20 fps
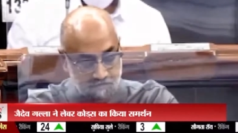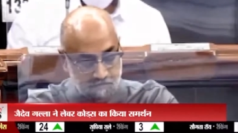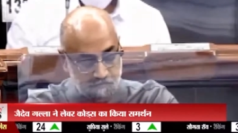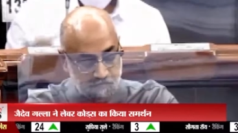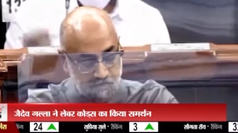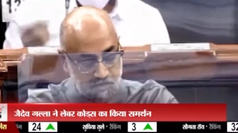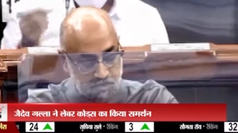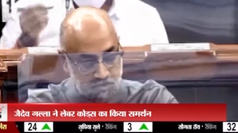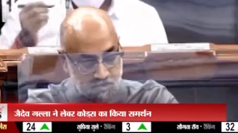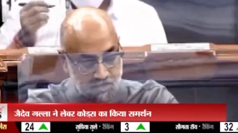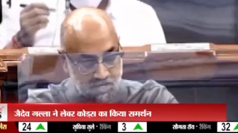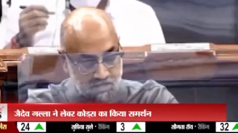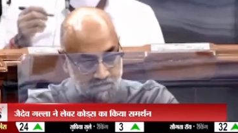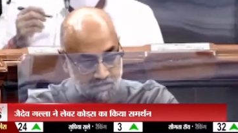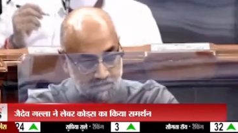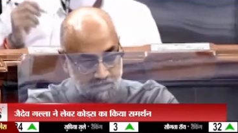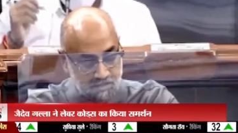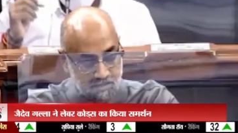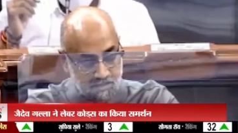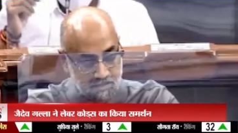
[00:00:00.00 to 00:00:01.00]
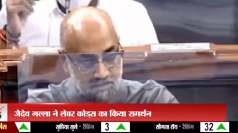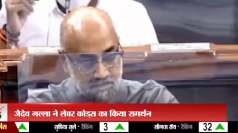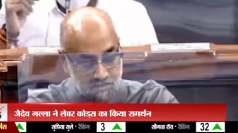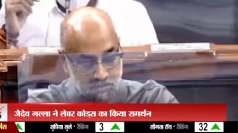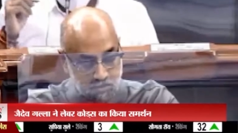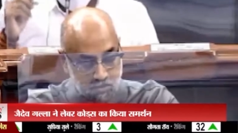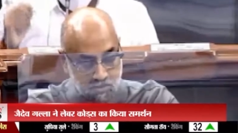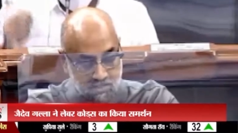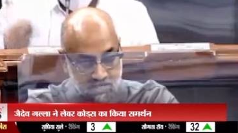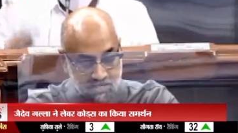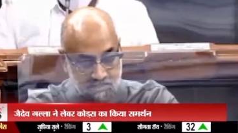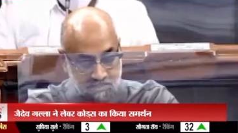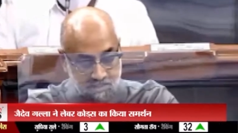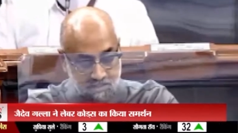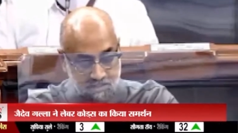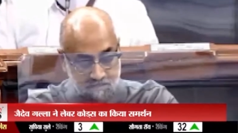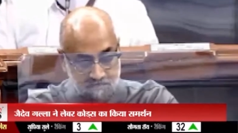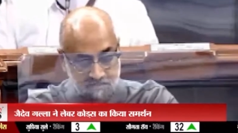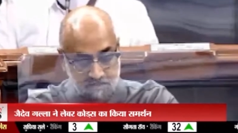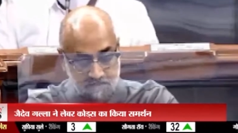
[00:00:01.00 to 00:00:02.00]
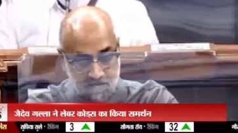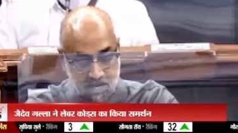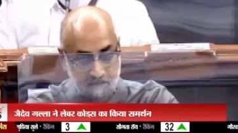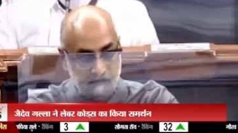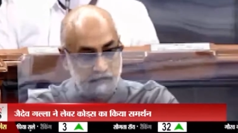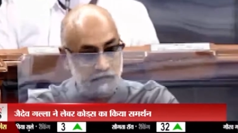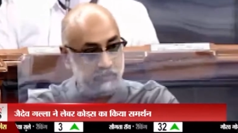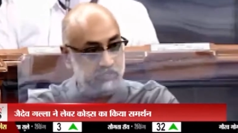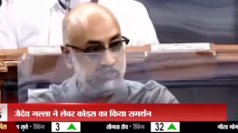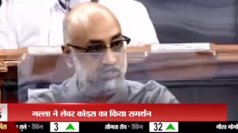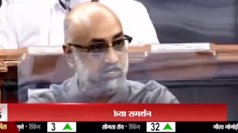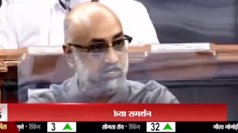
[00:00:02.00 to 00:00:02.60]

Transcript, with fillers: given for strike is good as it gives time for